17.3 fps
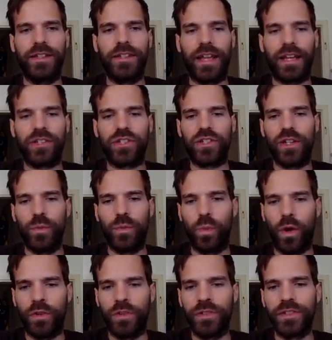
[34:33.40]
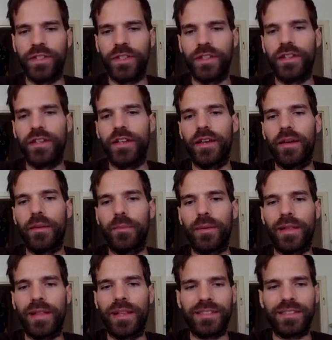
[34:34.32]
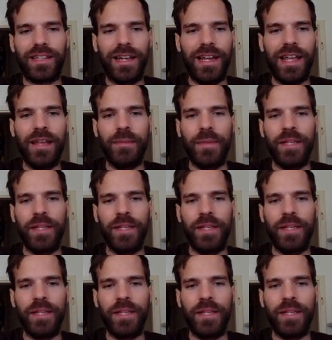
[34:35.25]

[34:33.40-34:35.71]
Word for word: actually want. But let's claim